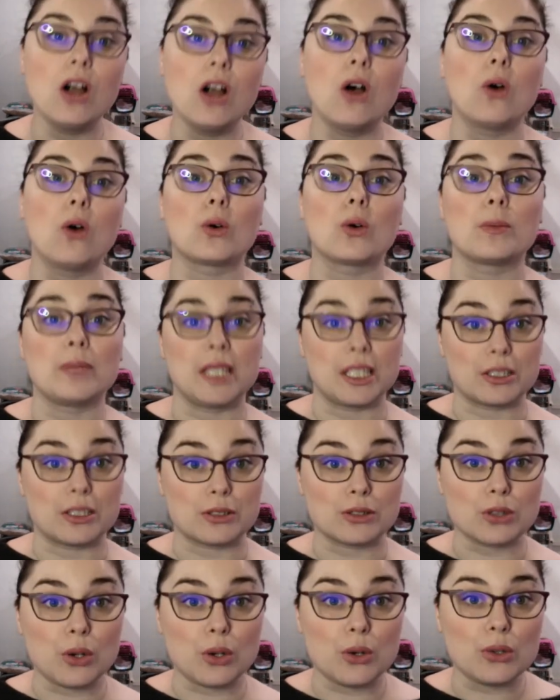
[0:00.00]
or being
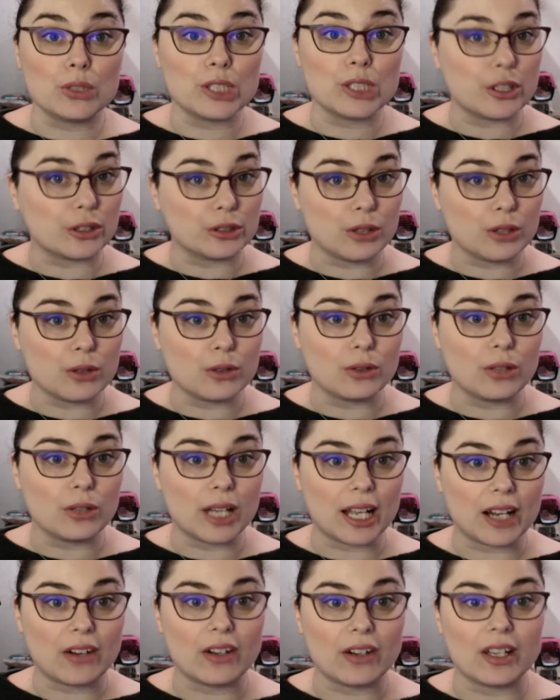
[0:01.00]
sold in your local
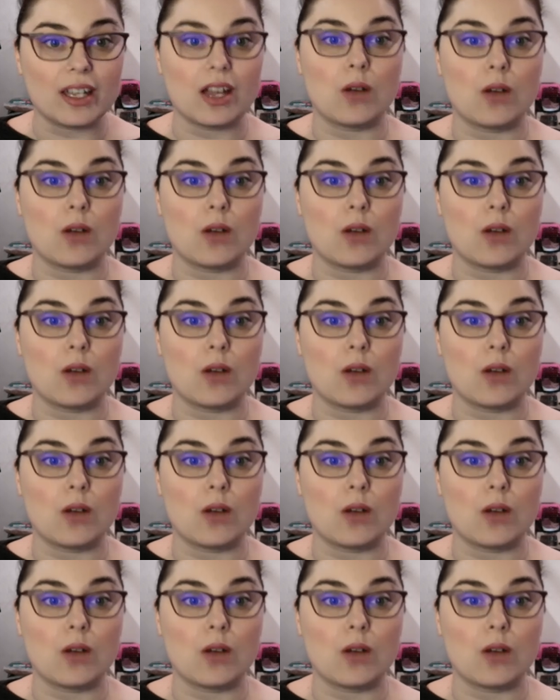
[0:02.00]
area,